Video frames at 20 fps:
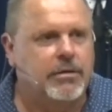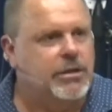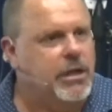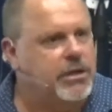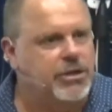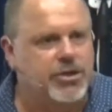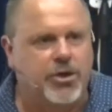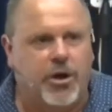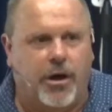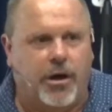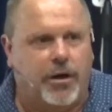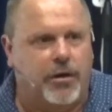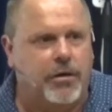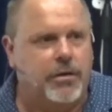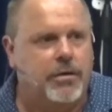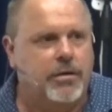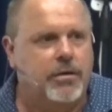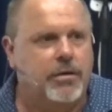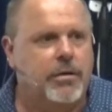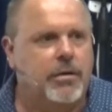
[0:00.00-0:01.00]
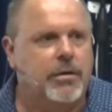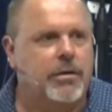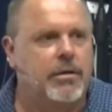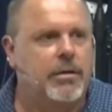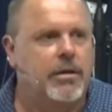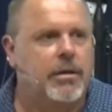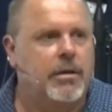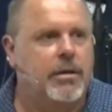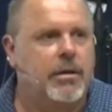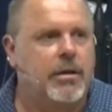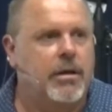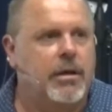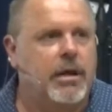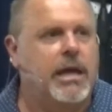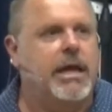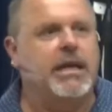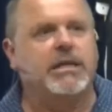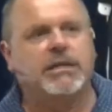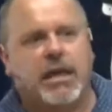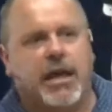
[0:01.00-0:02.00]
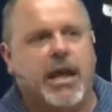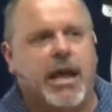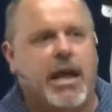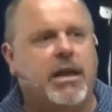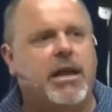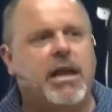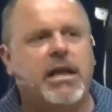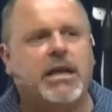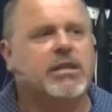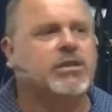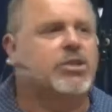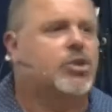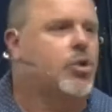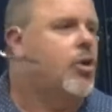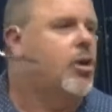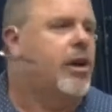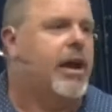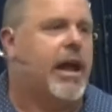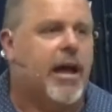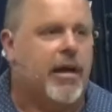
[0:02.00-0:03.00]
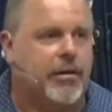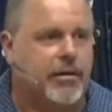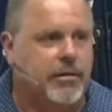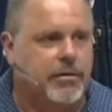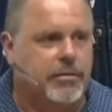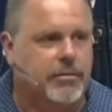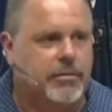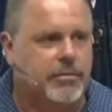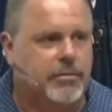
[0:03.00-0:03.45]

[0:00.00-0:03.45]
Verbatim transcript: Judge not. He's the head, he can sort it out.